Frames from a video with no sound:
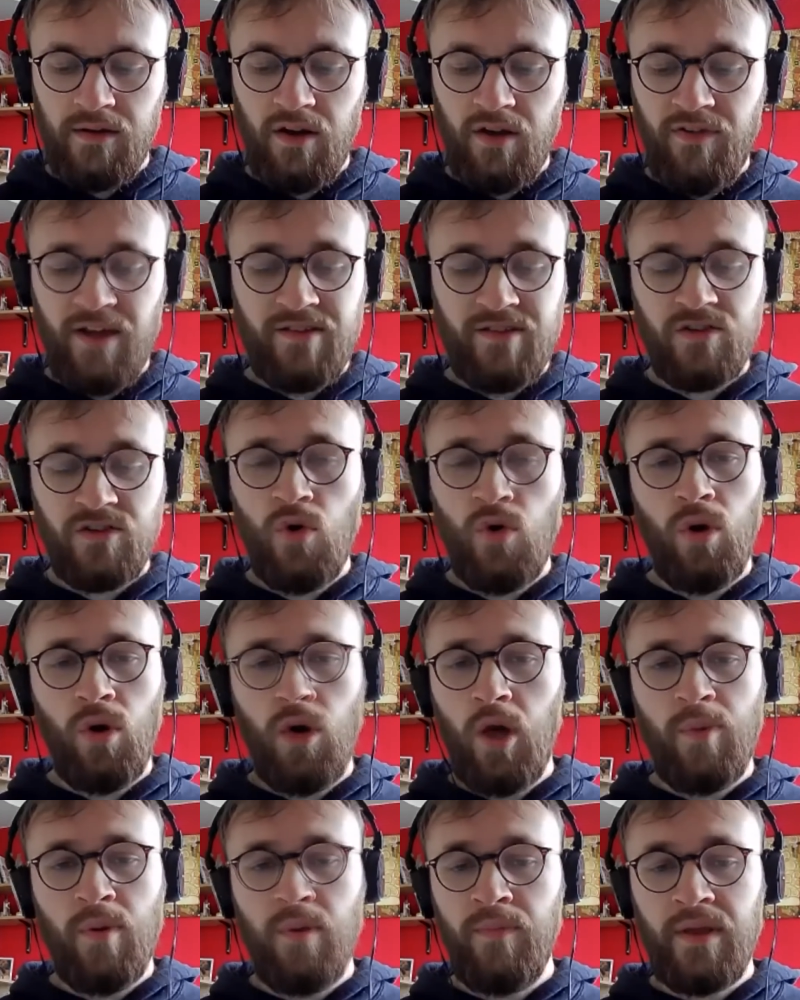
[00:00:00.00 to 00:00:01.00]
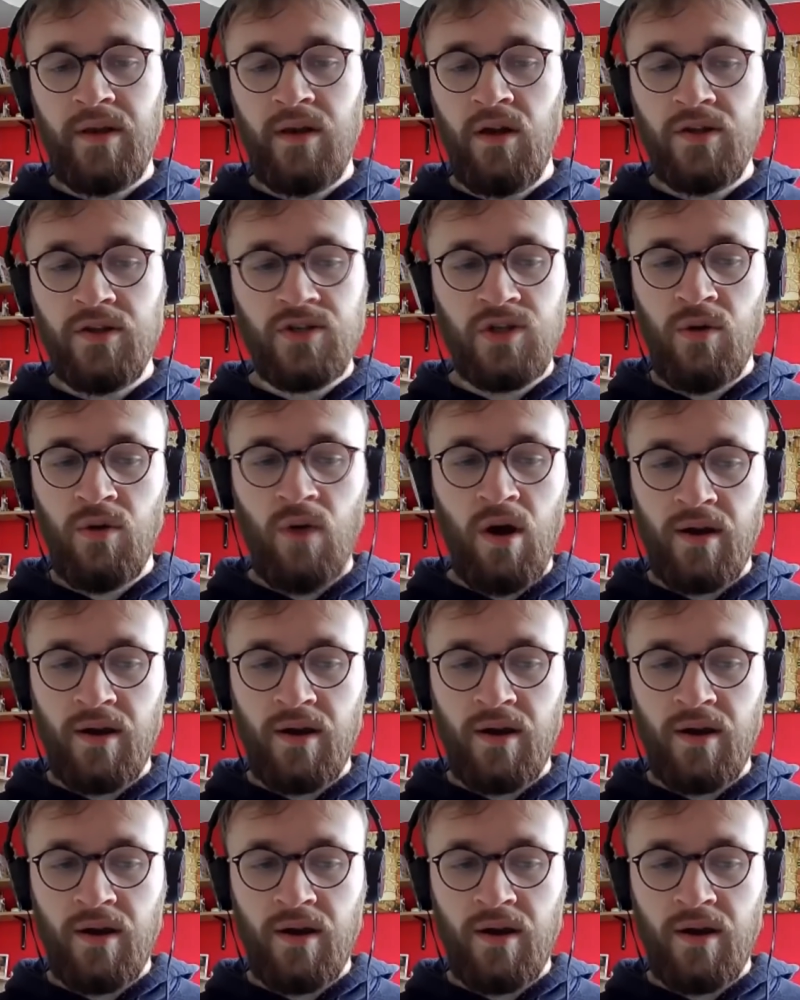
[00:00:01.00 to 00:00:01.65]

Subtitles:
had to call up and be like, you know what,